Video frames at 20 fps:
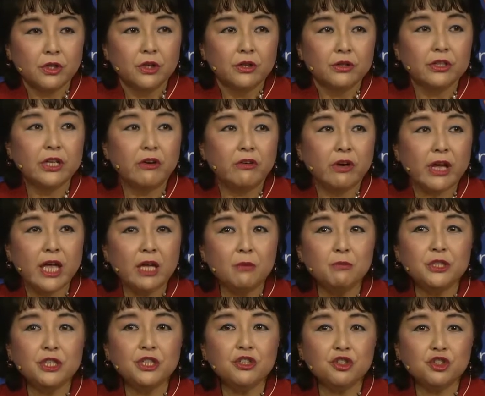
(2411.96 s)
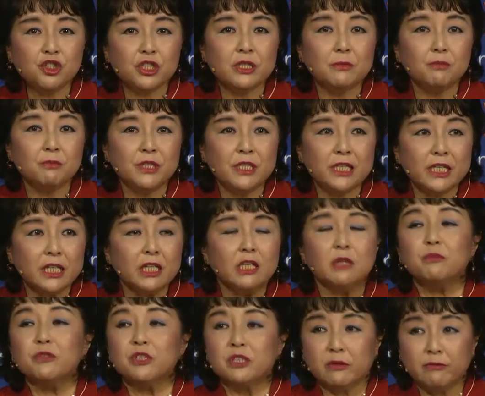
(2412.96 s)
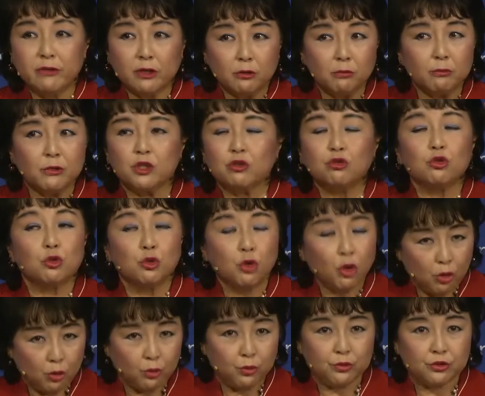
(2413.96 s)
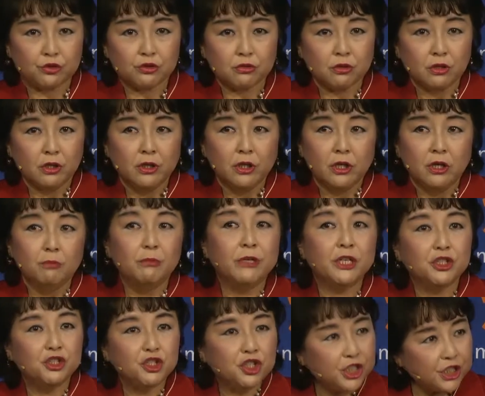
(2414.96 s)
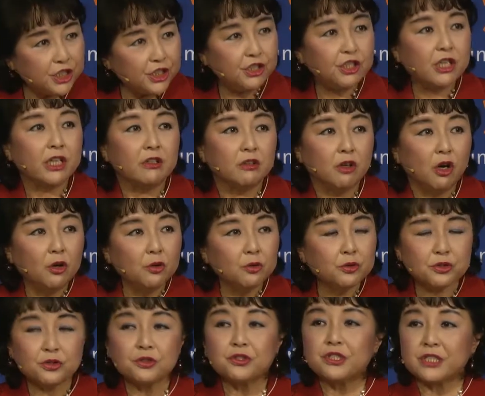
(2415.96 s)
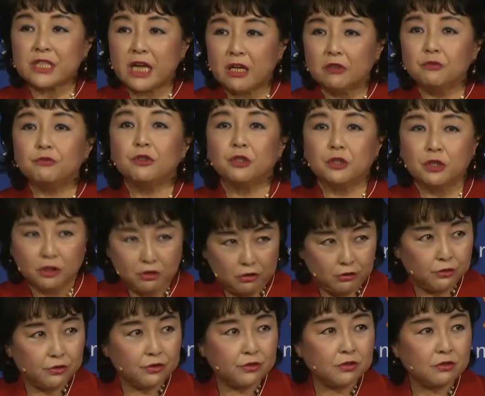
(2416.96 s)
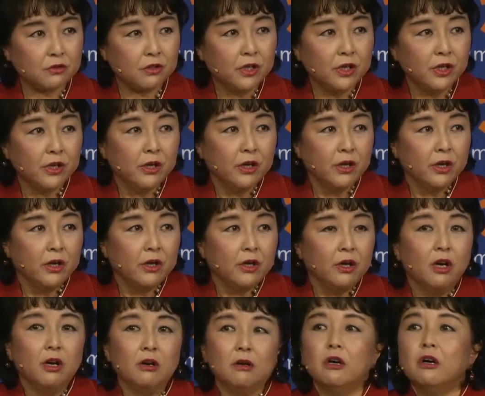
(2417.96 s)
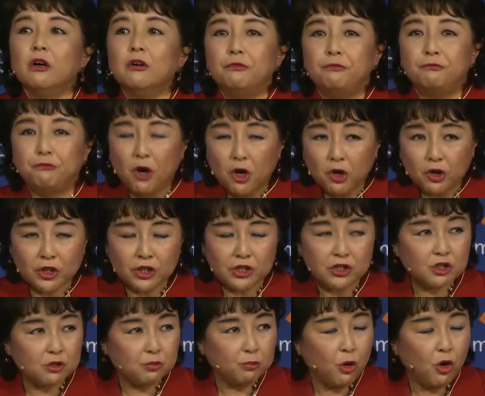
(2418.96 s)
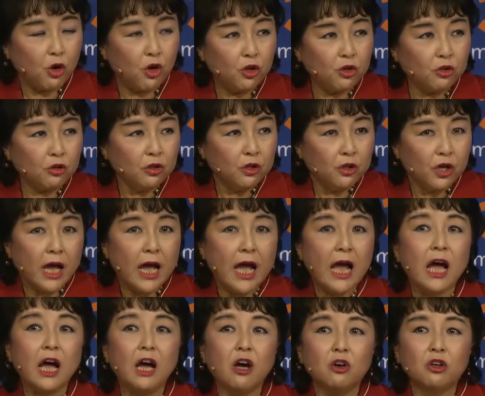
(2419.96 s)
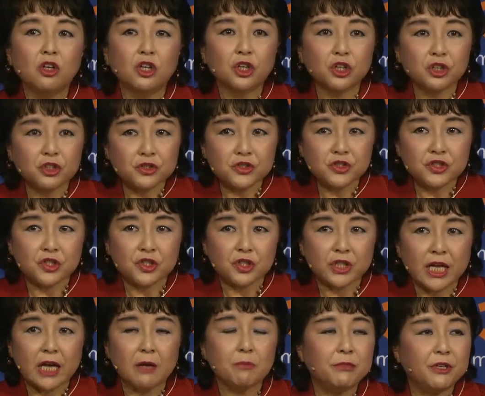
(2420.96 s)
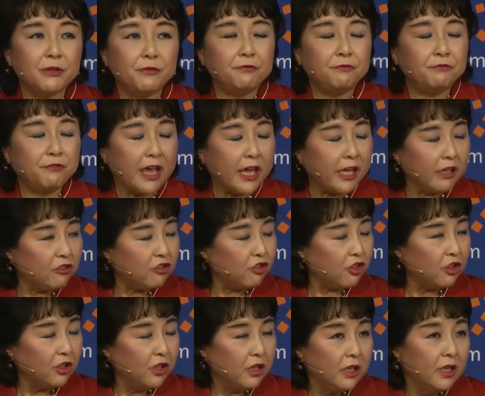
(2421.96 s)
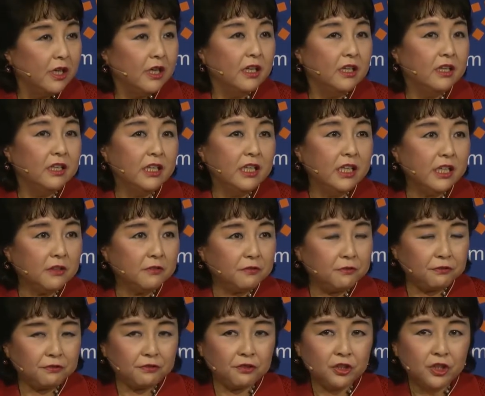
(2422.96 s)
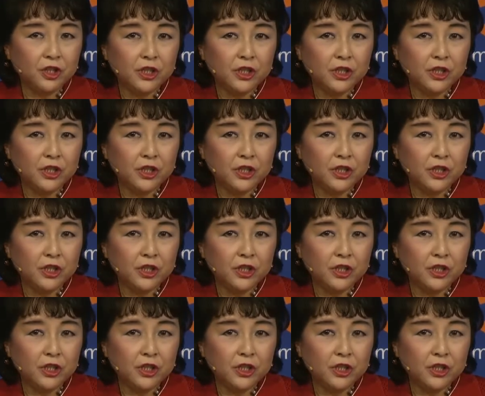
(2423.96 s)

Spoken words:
Now, MDG, Millennium Development Goals, but G can also stand for girls. Focus more how girls can be fed, live,